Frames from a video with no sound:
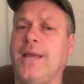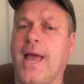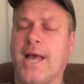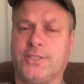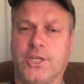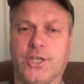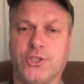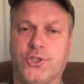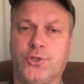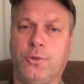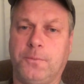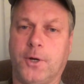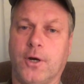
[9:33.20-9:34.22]
As a
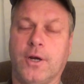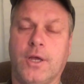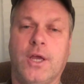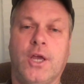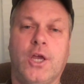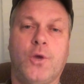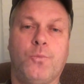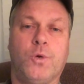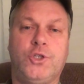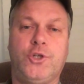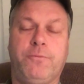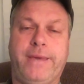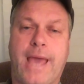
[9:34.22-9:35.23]
consumer,
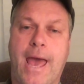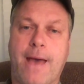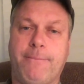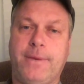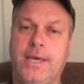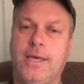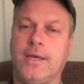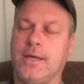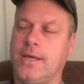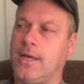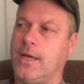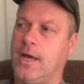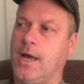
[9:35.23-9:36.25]
wouldn't you be happy
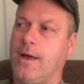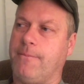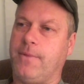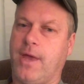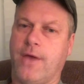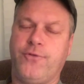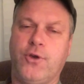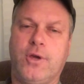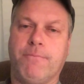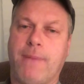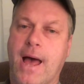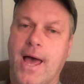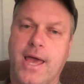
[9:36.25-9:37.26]
if you can
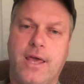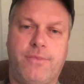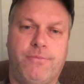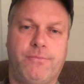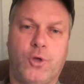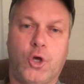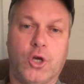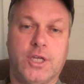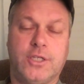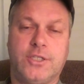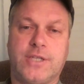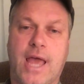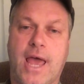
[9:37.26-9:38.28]
buy
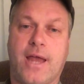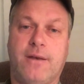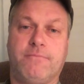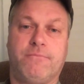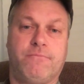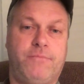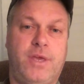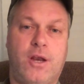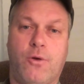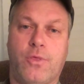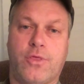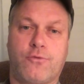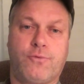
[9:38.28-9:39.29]
goods at
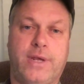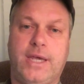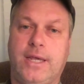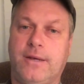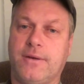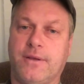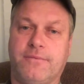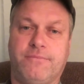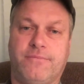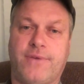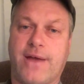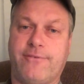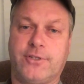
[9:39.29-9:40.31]
3 to
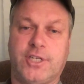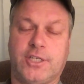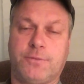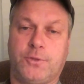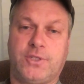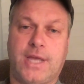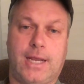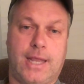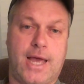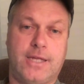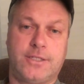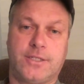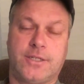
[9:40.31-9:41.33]
5 or 6%
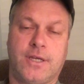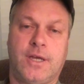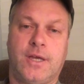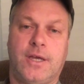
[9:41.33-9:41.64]
less?